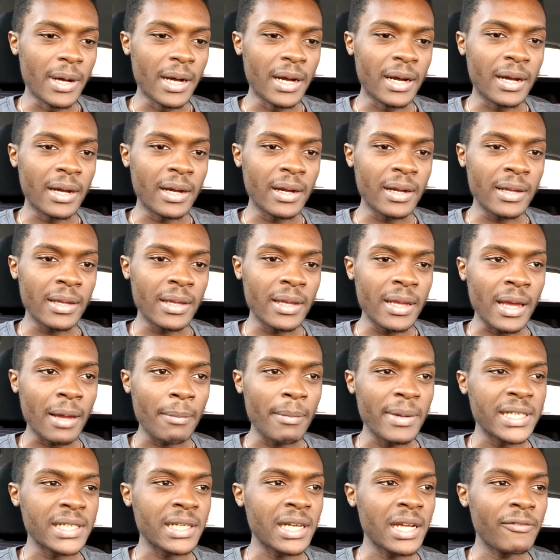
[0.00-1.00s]
But
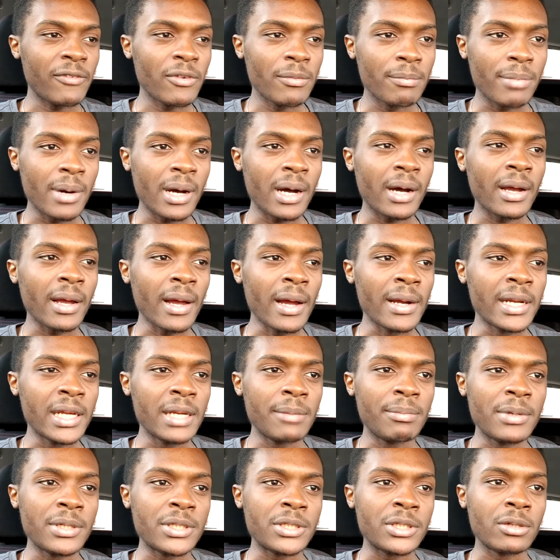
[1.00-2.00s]
yeah, basically if you buy
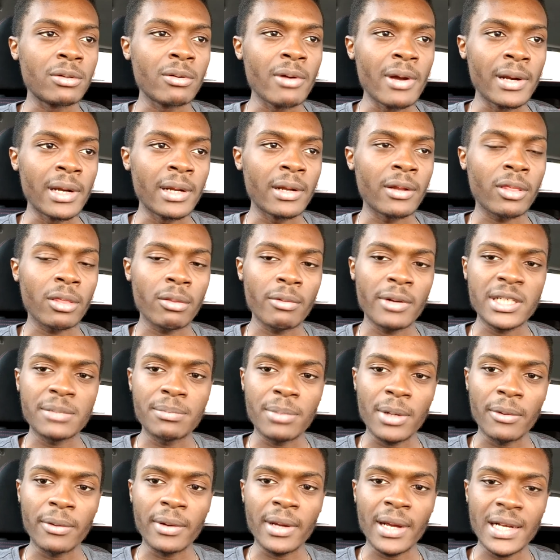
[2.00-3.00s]
an EP2 and the
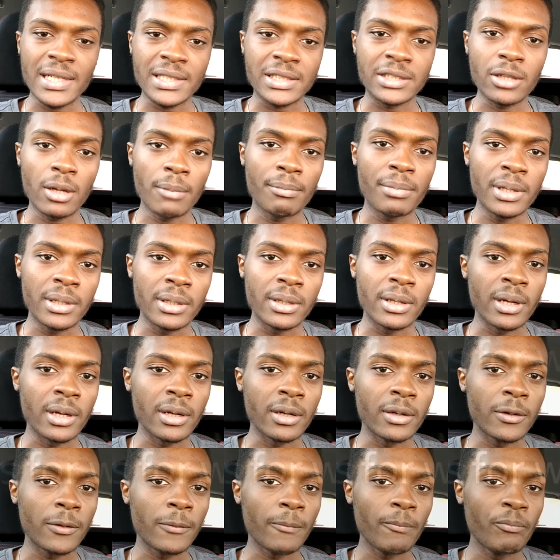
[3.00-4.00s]
thrust bearing has not been
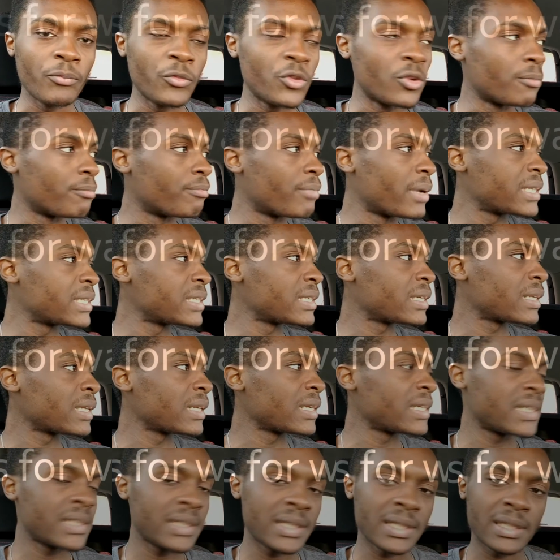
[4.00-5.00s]
done, you're
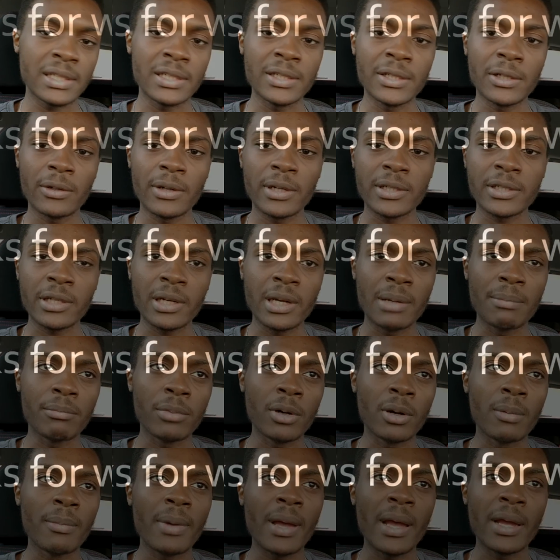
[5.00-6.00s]
basically sitting on a
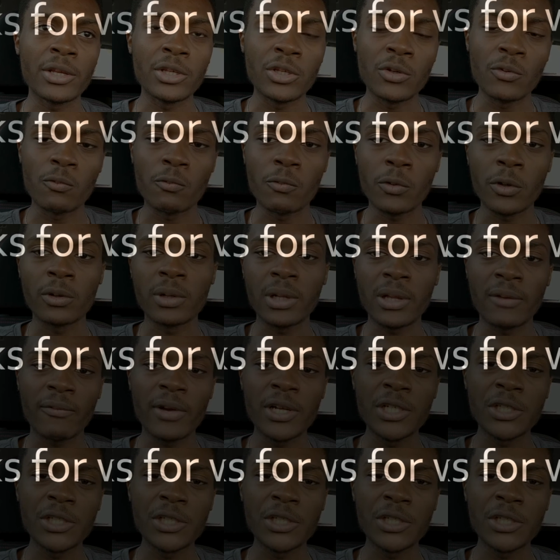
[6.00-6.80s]
time bomb, and you will